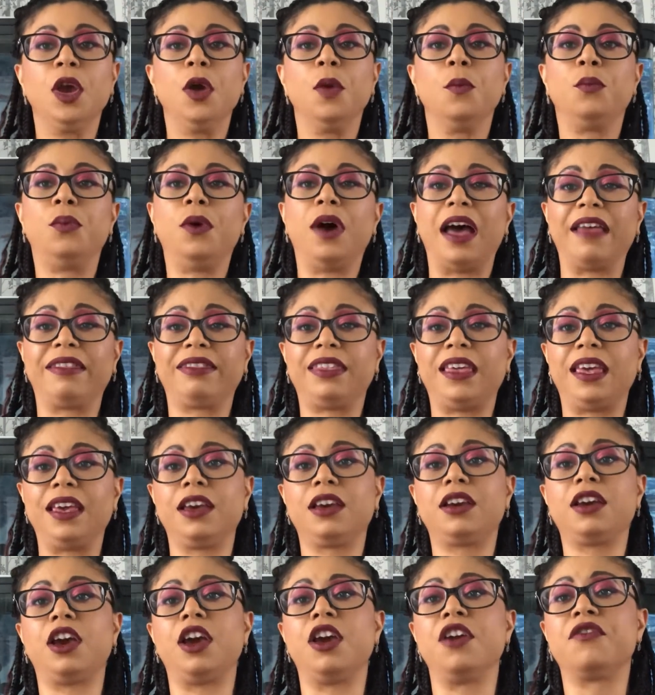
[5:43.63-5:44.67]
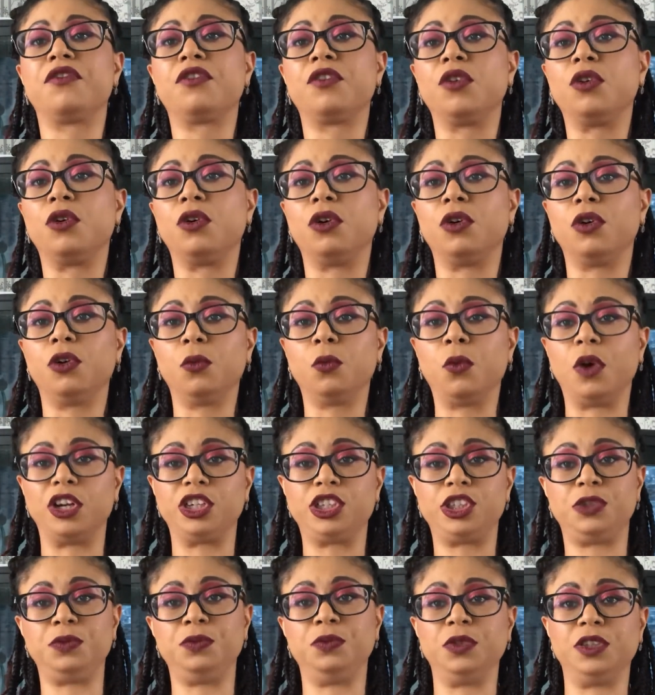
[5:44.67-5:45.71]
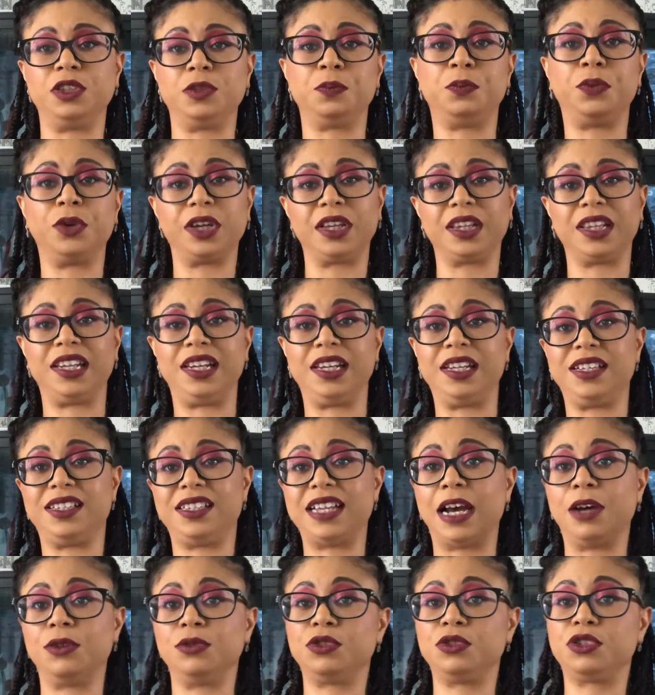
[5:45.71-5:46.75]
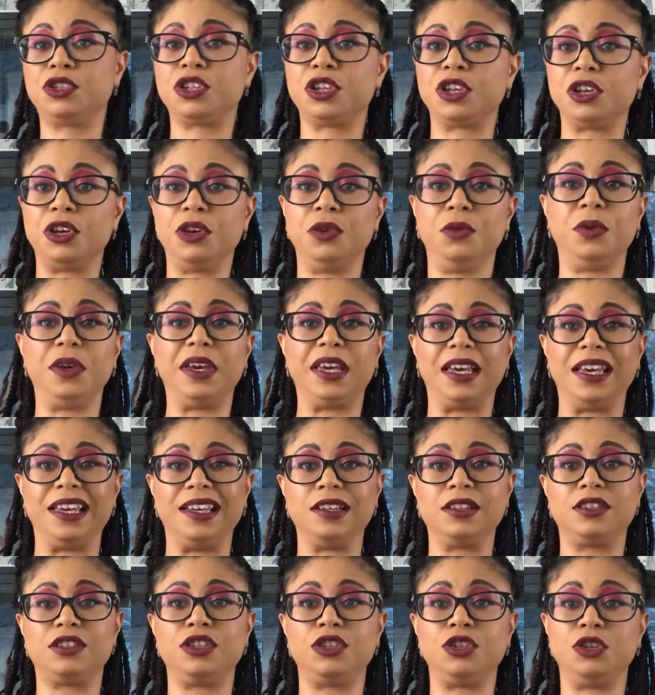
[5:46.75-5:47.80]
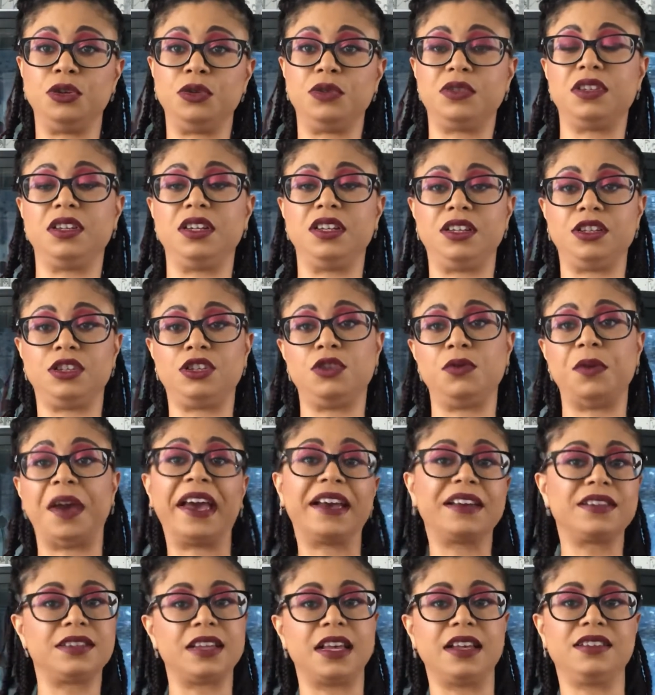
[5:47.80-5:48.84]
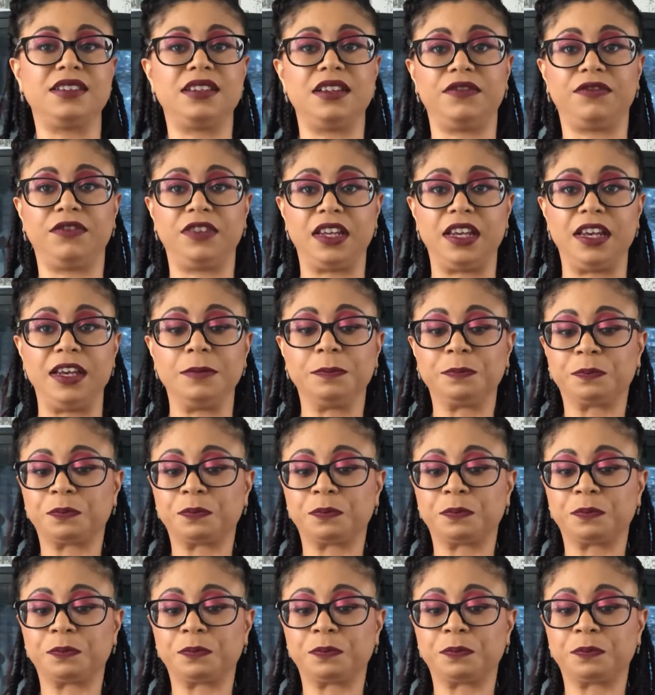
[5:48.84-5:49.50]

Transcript: But I think overall what she was boiling it down to is using it too excessively.